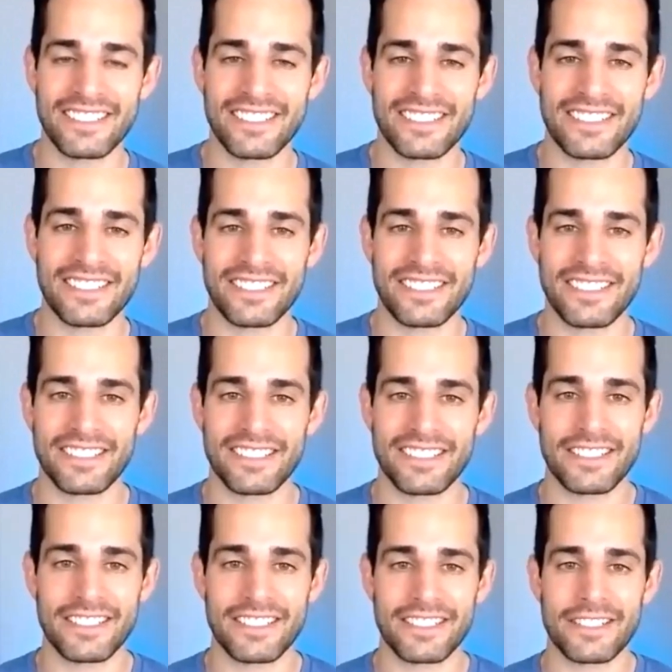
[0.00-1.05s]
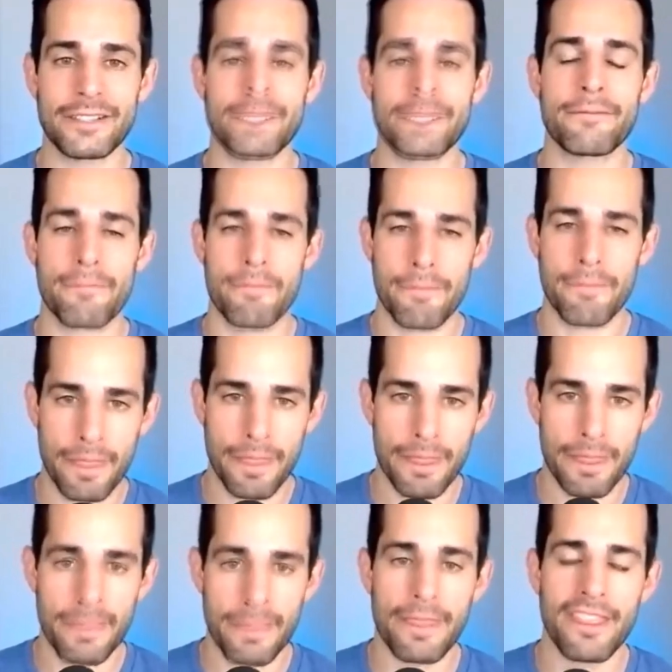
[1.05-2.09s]

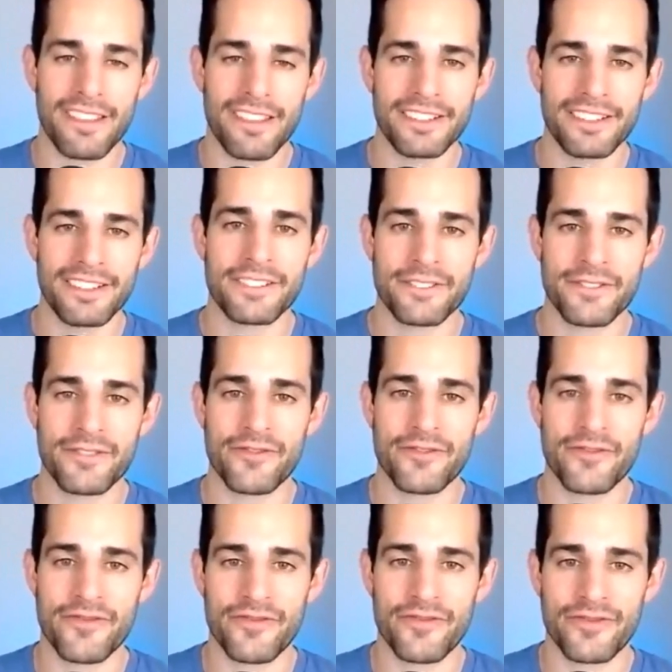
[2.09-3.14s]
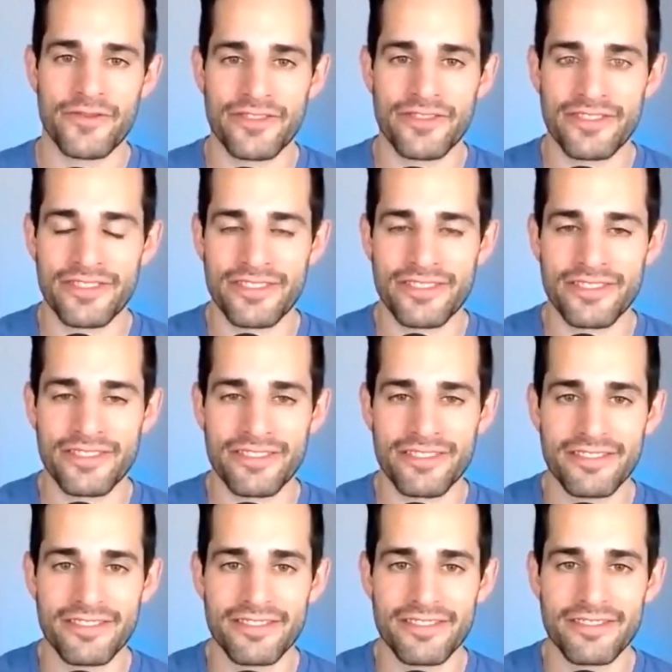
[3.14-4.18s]

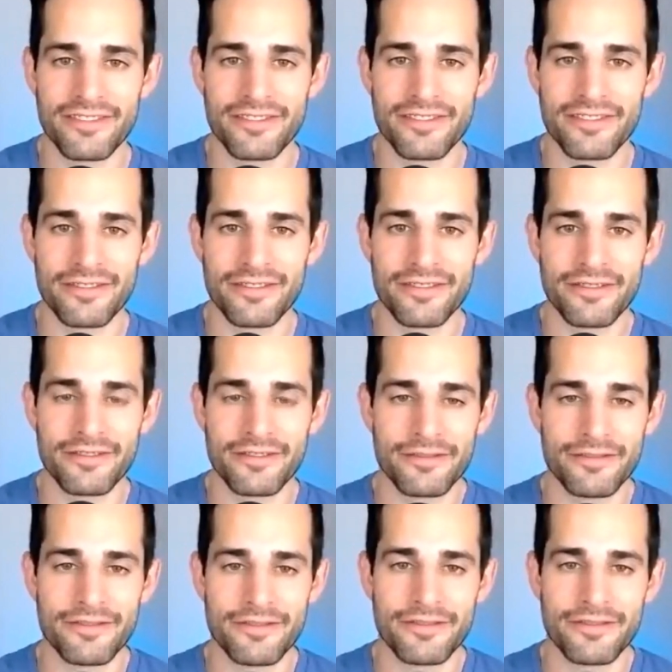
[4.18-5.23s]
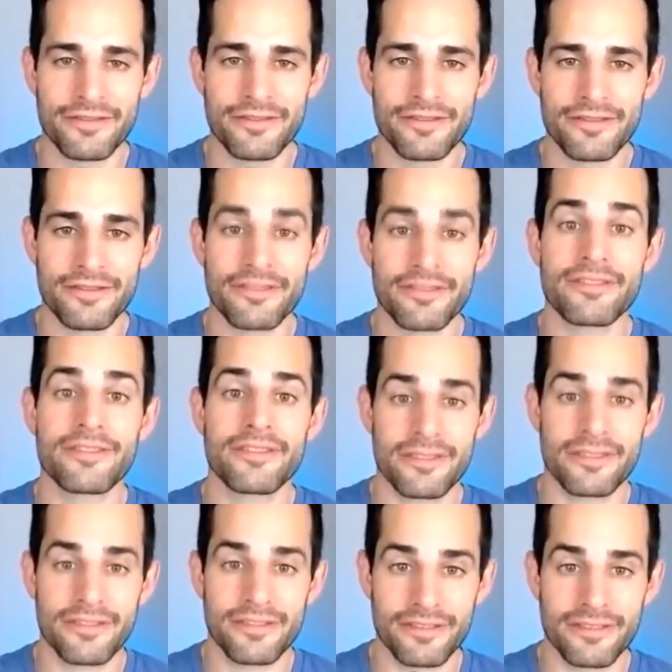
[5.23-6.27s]

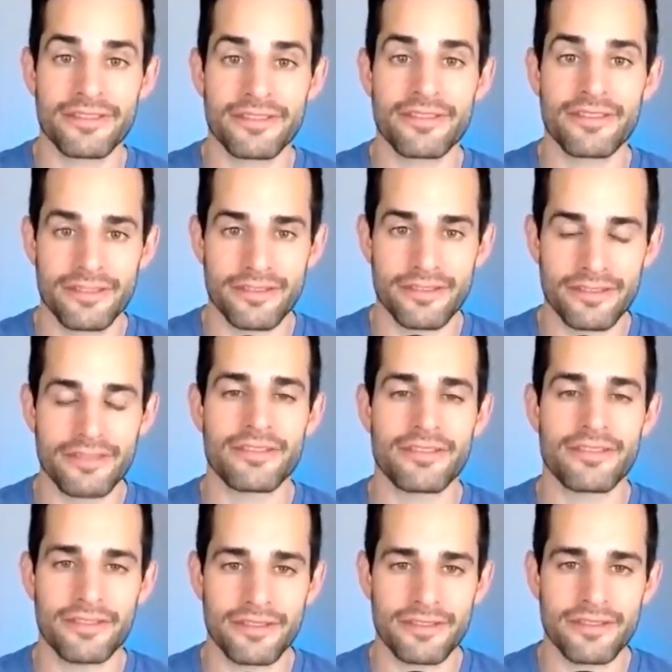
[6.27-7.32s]
[no speech]